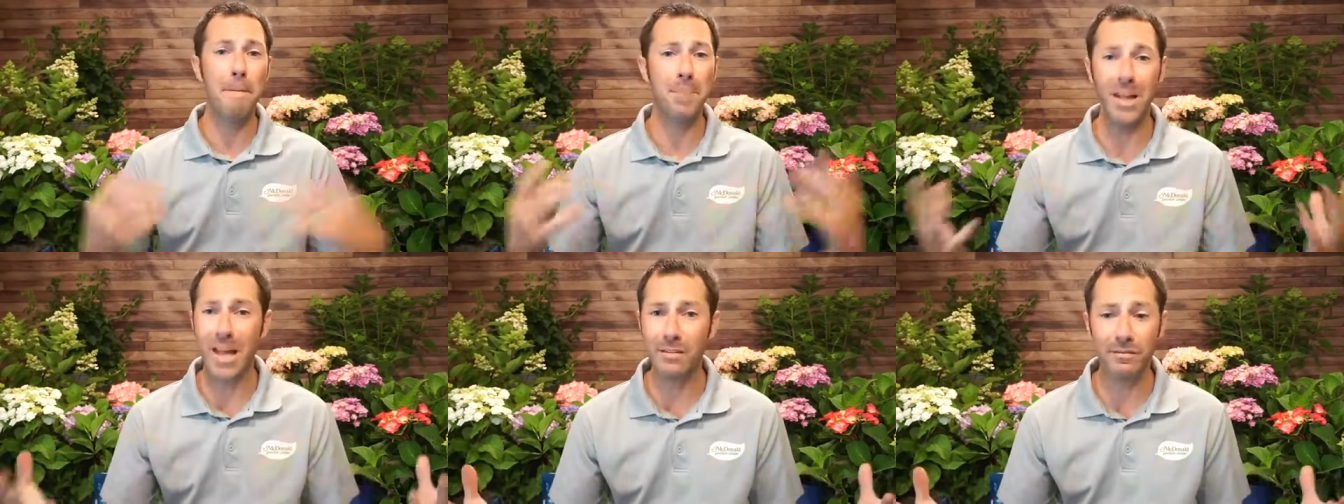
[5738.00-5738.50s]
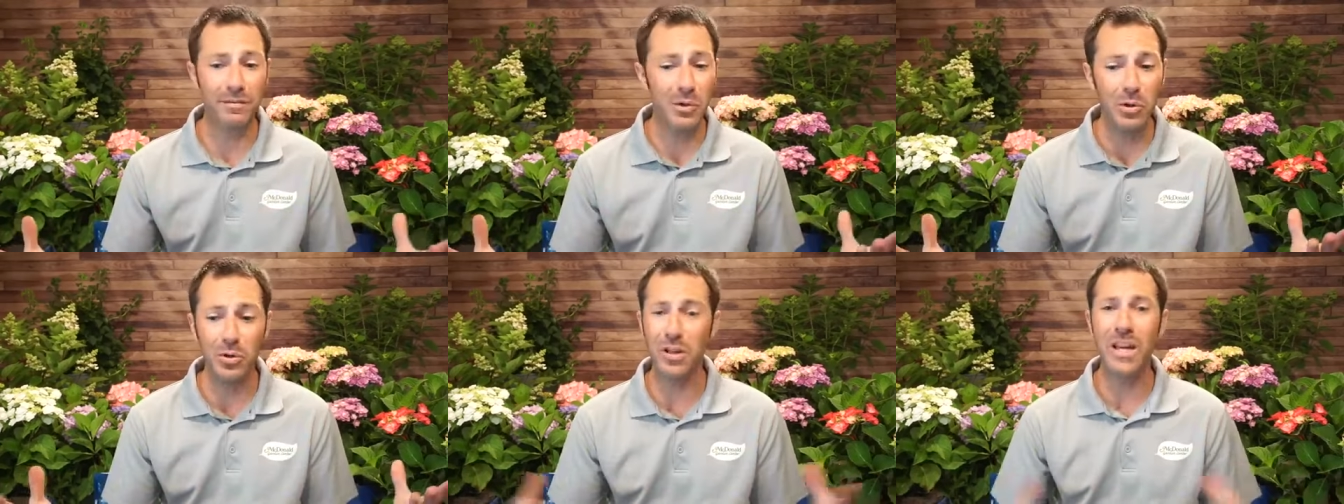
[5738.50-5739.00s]
Plant
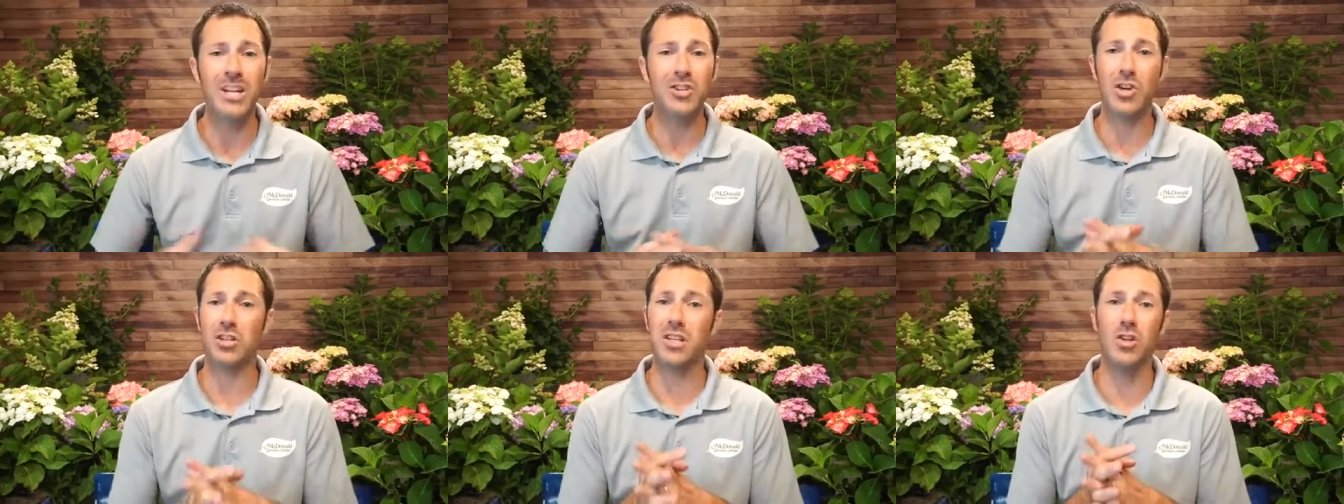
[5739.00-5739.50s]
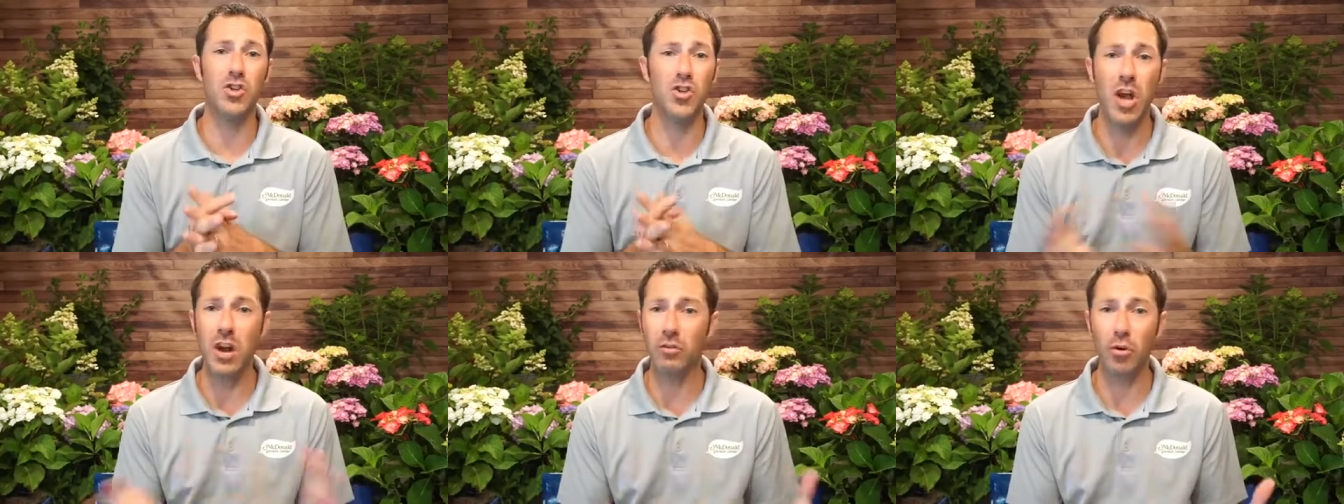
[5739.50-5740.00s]
food, just in
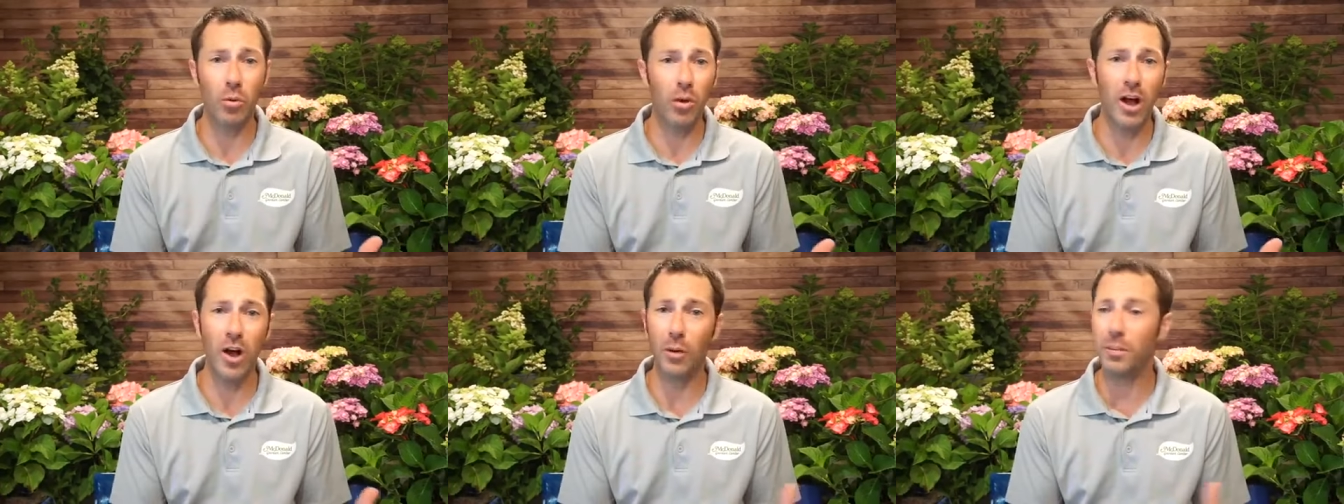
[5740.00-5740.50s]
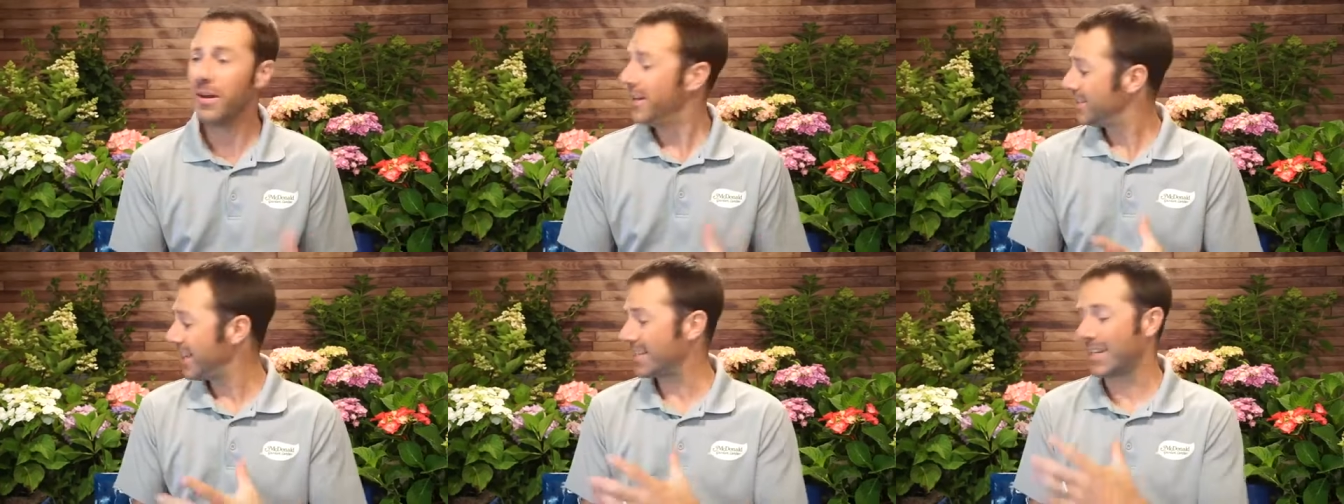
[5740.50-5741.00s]
general, will help.
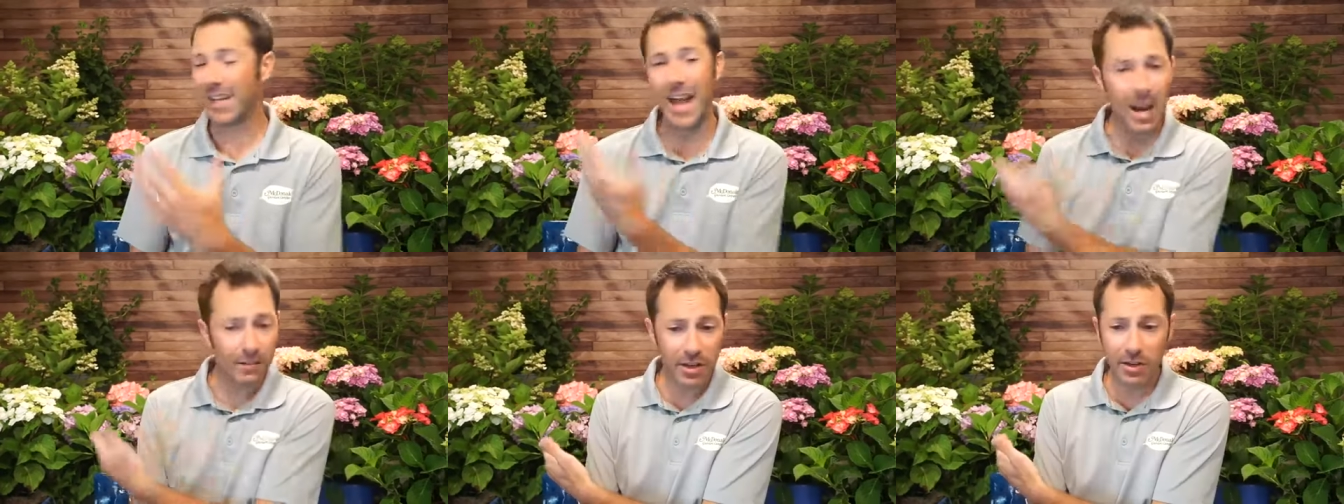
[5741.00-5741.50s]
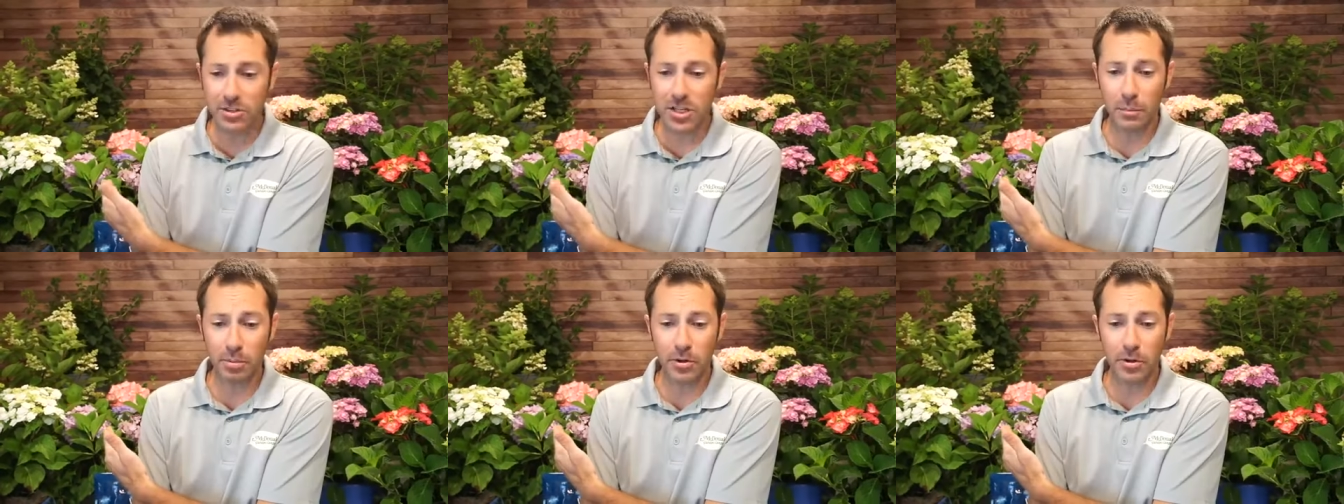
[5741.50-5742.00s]
It takes a lot of energy
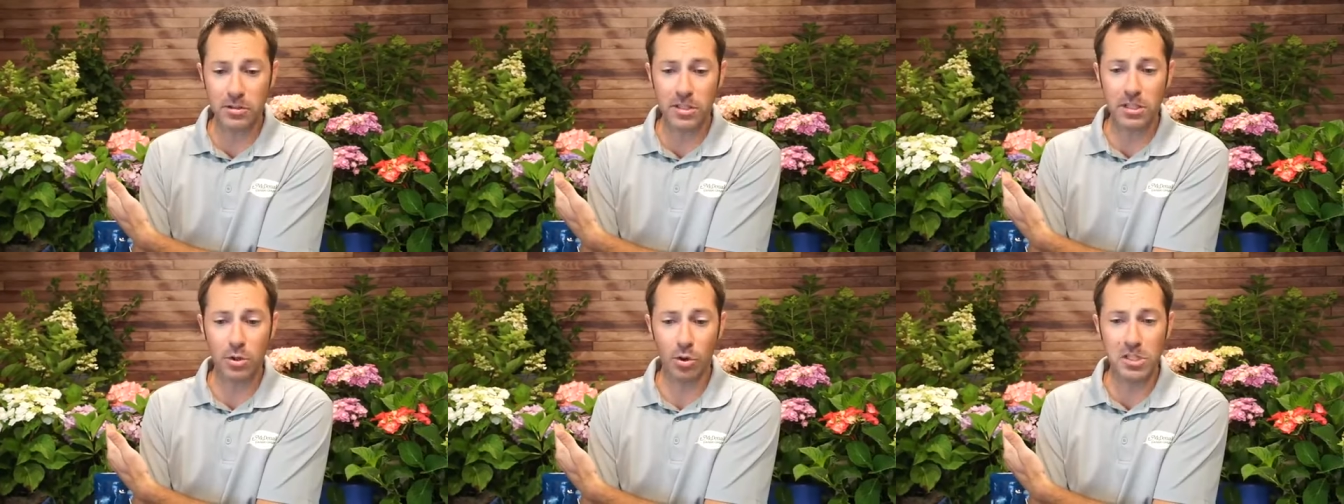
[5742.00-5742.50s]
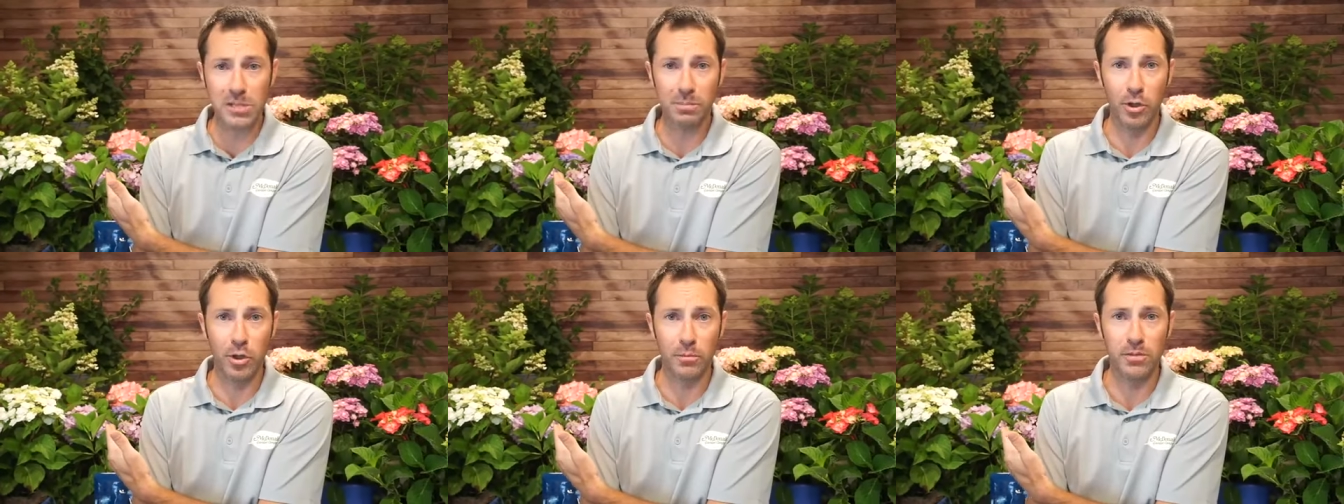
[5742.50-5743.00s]
to produce these gorgeous
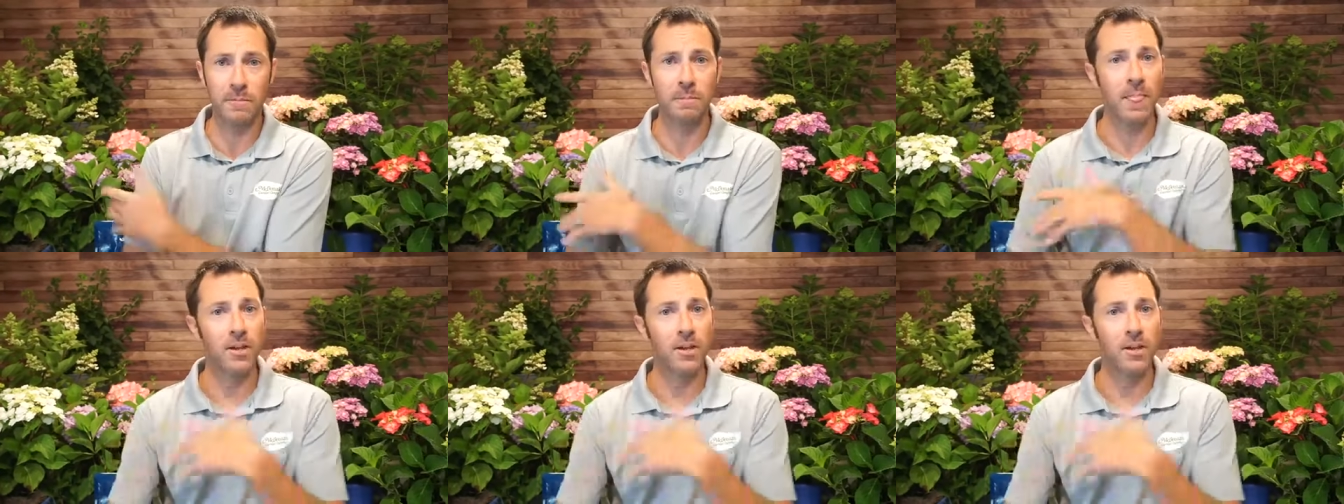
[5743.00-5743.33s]
blooms.